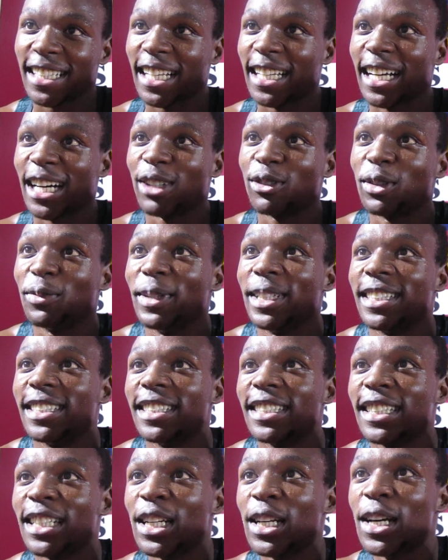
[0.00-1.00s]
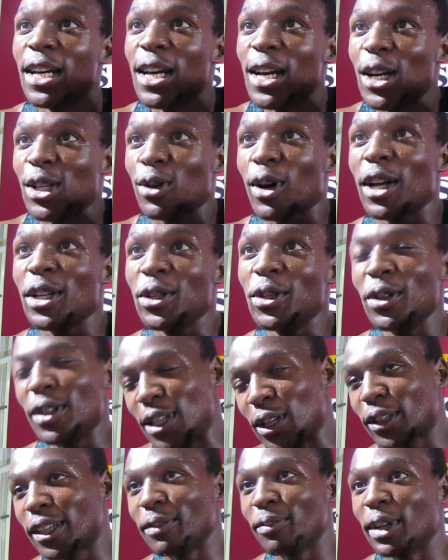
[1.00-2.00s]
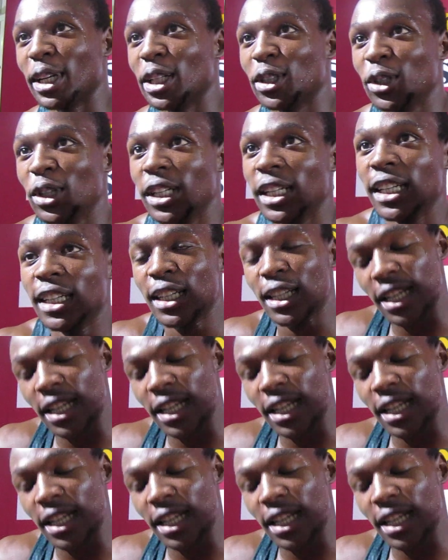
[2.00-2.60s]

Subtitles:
in the 100 meters, so I knew it was looking pretty good.